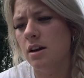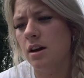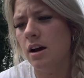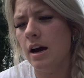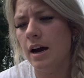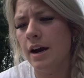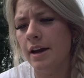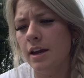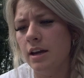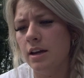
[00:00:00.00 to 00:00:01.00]

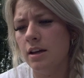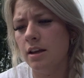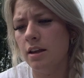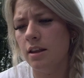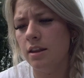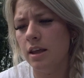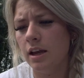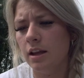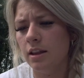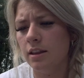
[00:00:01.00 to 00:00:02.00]
I
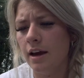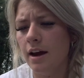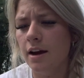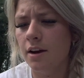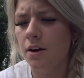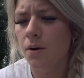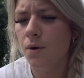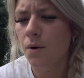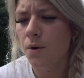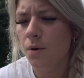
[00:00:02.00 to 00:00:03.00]
think that
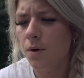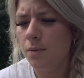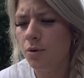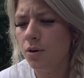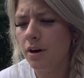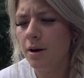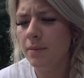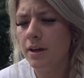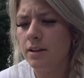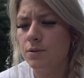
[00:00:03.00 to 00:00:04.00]
one program
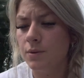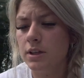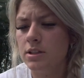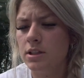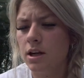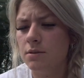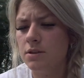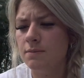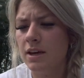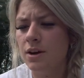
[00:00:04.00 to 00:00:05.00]
that really stood out
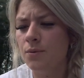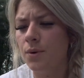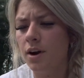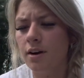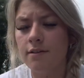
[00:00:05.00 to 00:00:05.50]
to me were